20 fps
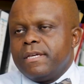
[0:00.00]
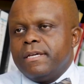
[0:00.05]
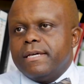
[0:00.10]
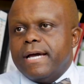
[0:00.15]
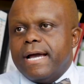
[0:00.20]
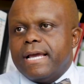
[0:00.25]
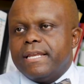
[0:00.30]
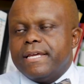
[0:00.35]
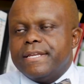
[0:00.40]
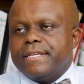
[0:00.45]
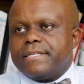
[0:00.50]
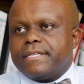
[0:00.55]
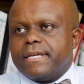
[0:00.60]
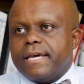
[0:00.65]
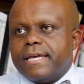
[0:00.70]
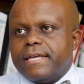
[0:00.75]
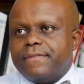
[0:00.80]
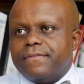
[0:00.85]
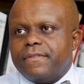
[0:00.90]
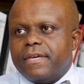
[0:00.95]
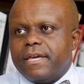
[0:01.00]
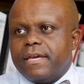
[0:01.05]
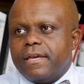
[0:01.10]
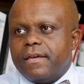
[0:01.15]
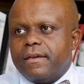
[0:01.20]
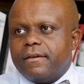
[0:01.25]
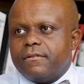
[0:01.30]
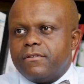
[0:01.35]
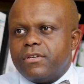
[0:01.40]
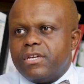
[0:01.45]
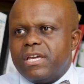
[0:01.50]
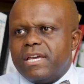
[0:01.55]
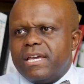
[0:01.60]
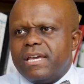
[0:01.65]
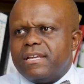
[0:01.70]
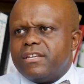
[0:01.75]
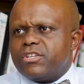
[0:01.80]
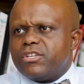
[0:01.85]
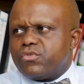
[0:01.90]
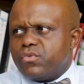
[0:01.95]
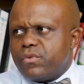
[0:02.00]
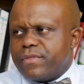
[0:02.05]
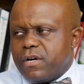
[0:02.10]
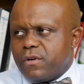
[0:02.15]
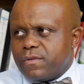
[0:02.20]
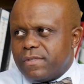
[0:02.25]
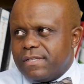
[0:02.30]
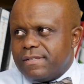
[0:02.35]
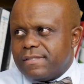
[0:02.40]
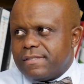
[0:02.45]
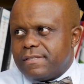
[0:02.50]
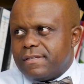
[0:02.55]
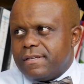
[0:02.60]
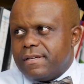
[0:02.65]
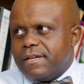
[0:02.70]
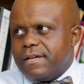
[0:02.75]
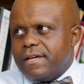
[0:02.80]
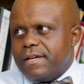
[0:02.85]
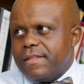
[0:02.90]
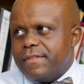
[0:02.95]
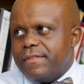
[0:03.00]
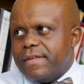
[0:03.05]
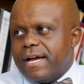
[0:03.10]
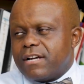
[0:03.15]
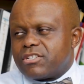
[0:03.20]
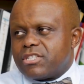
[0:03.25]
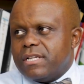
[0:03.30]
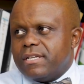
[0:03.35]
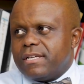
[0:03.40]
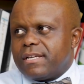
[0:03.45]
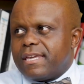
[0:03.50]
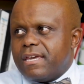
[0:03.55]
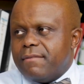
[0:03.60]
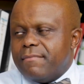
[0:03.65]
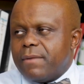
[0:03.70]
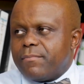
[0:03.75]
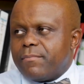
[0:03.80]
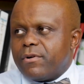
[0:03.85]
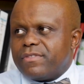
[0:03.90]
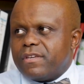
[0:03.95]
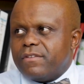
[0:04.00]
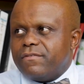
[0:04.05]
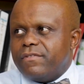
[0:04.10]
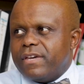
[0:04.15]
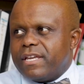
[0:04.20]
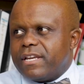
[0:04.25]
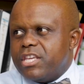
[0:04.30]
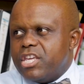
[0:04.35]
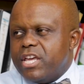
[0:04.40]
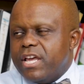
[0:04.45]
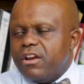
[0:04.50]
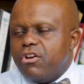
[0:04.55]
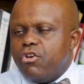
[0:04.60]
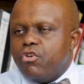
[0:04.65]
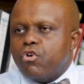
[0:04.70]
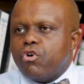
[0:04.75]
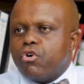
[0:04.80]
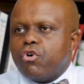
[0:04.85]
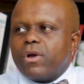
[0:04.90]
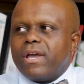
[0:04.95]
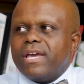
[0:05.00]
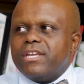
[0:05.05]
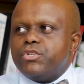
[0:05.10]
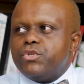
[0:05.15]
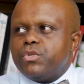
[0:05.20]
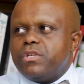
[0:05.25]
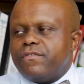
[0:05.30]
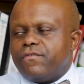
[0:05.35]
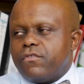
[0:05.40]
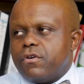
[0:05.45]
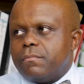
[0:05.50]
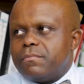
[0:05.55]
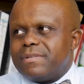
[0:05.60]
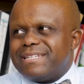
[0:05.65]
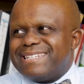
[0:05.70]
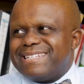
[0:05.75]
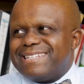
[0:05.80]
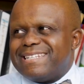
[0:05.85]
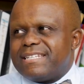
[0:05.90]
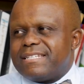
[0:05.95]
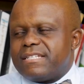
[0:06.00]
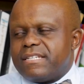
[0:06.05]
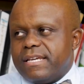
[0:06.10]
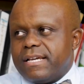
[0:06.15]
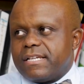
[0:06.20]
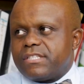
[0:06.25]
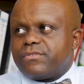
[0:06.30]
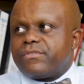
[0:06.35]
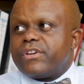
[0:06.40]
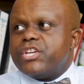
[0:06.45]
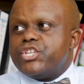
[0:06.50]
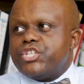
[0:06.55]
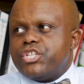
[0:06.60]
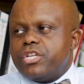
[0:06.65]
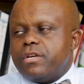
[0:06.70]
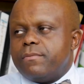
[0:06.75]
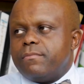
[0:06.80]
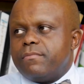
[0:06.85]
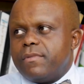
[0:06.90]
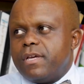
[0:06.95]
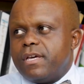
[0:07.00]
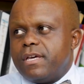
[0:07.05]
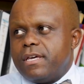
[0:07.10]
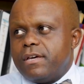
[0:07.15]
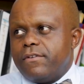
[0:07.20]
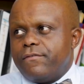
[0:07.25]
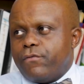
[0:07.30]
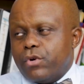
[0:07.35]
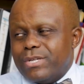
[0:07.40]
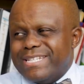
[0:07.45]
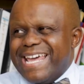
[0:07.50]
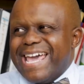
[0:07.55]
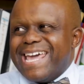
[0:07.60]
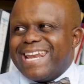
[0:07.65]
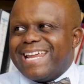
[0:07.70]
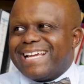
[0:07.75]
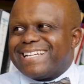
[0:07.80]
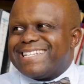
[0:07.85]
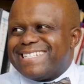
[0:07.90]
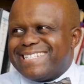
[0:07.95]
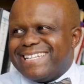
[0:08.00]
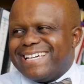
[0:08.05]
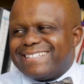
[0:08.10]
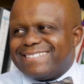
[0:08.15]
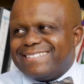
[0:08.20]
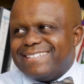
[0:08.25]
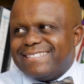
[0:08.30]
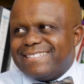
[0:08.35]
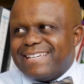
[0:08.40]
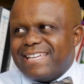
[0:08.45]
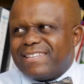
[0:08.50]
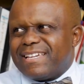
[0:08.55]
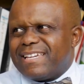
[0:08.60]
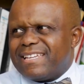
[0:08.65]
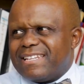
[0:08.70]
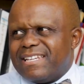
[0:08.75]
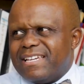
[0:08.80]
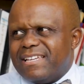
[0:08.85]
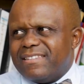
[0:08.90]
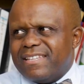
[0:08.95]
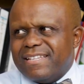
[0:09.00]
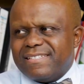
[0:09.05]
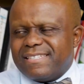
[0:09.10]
Ireland in the early 2000s, they actually came up with a low and uniform tax regime for direct taxes. I think they